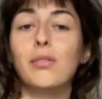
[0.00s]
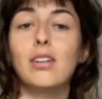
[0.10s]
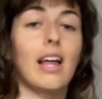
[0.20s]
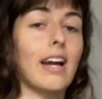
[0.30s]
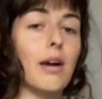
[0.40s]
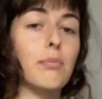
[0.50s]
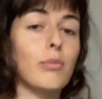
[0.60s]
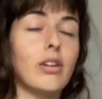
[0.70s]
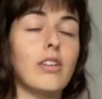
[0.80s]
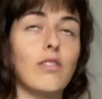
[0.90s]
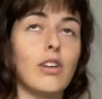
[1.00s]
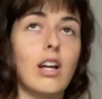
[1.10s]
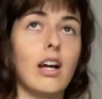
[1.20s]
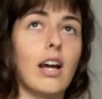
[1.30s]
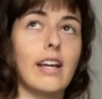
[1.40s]
Like I'm not even
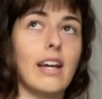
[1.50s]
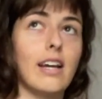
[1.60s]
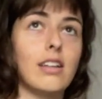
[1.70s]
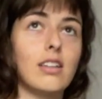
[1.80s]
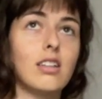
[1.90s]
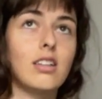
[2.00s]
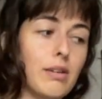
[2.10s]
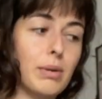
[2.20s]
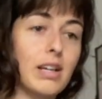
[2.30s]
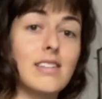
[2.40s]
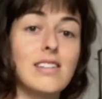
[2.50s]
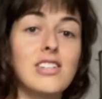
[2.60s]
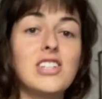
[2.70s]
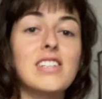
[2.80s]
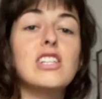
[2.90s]
gonna, I can't because it's
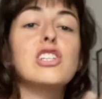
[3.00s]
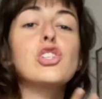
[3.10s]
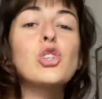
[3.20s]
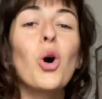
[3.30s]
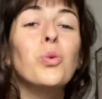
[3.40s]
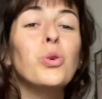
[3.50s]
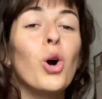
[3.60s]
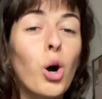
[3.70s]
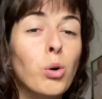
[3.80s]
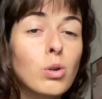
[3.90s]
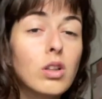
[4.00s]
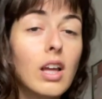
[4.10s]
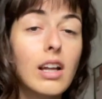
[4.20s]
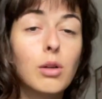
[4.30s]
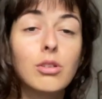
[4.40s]
just it's so cold
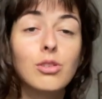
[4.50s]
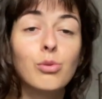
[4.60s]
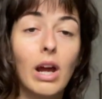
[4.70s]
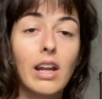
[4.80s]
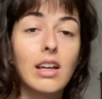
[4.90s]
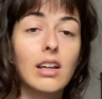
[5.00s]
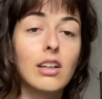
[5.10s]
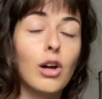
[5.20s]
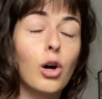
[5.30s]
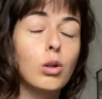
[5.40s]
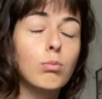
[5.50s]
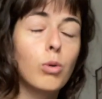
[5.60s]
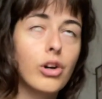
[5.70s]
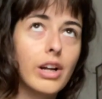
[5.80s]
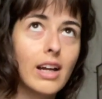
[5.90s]
and it was raining the whole
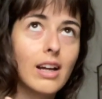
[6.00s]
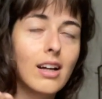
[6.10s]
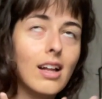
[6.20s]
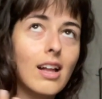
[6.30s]
morning.